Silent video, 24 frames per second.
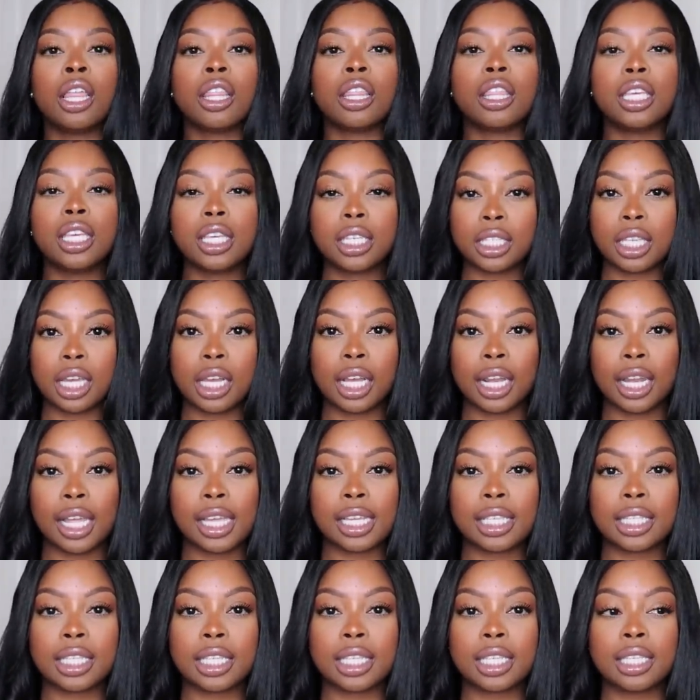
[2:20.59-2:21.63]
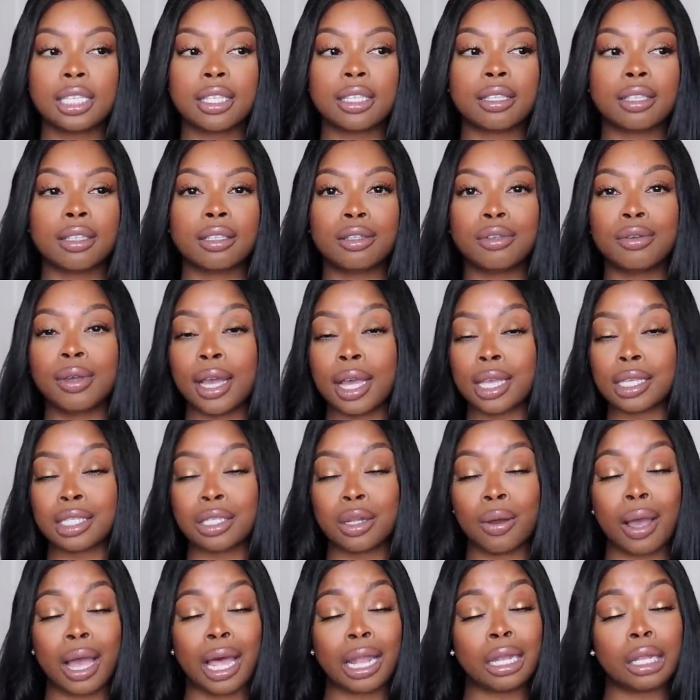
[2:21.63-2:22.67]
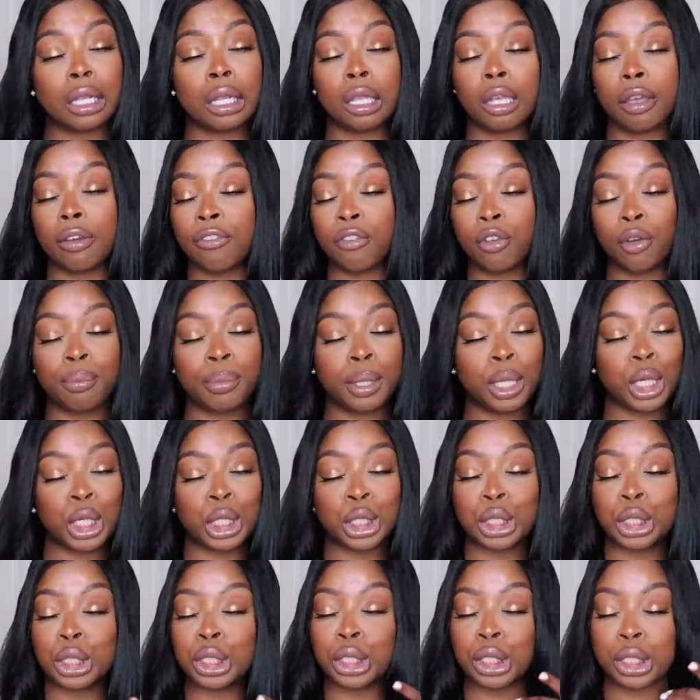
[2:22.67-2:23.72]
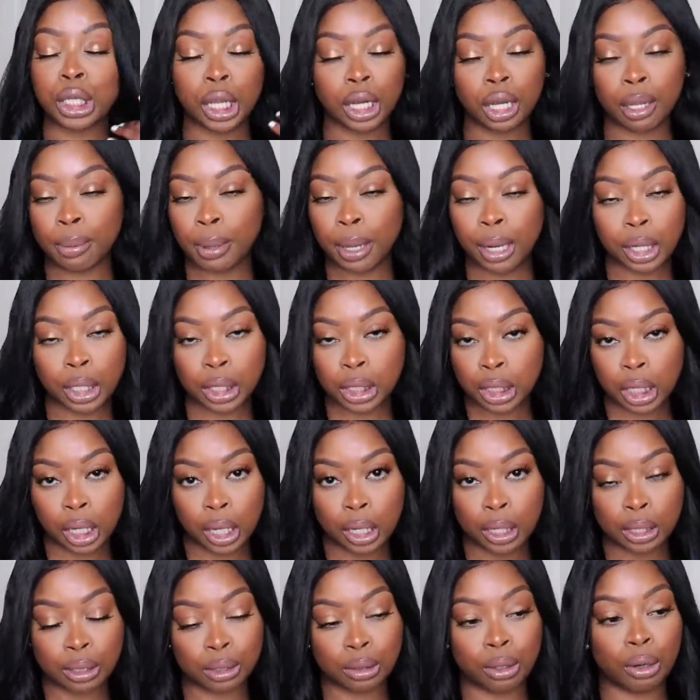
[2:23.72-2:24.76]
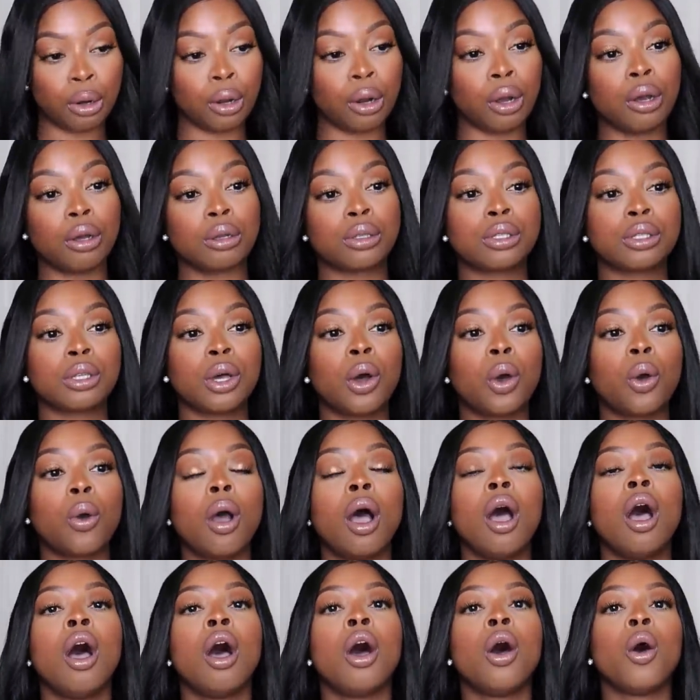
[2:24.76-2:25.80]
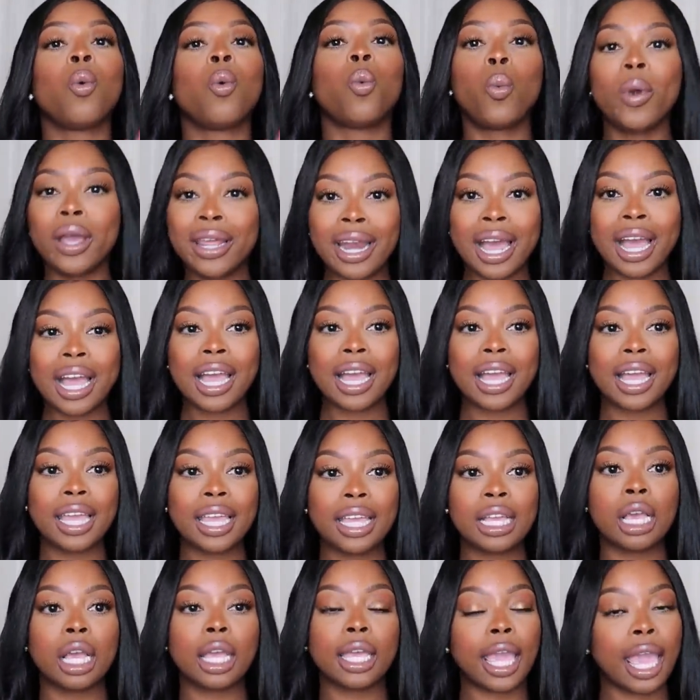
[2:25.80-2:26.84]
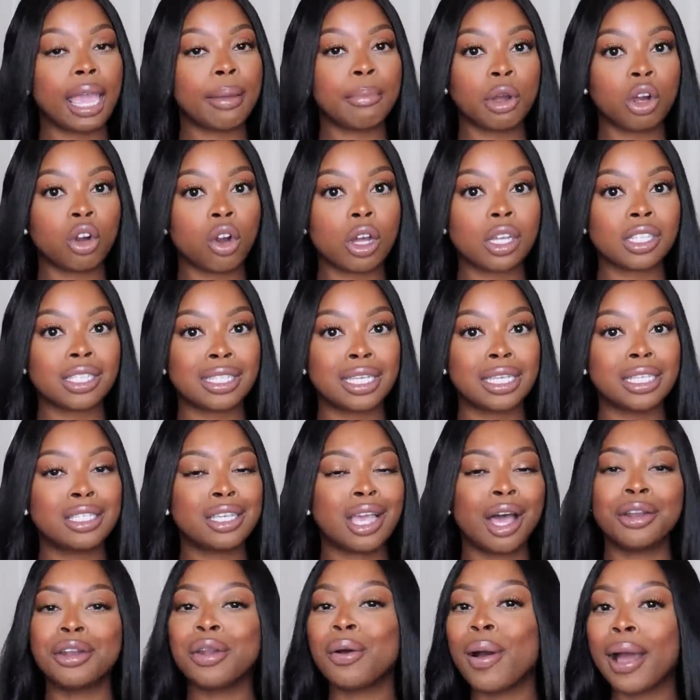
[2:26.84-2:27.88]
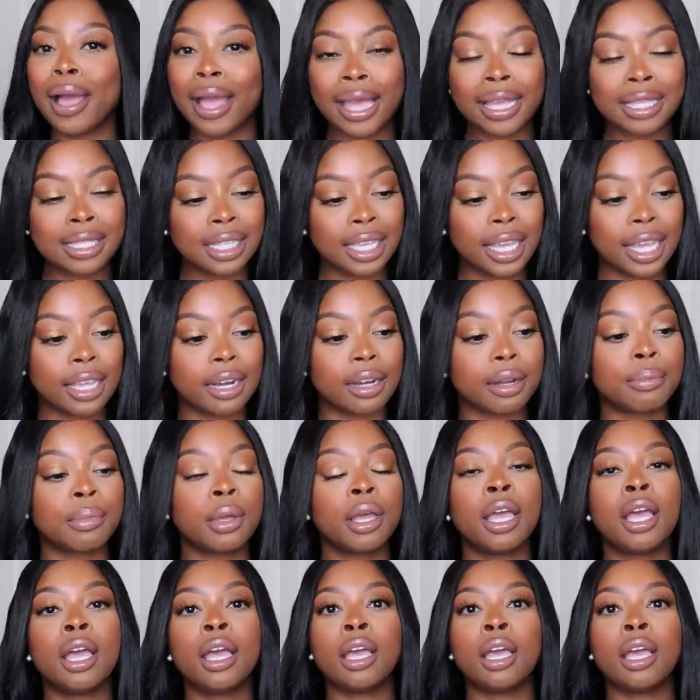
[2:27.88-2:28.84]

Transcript: These sunglasses, you guys know I live for me a shady pair of shades, girl. So when I came across these, y'all know I had to get them.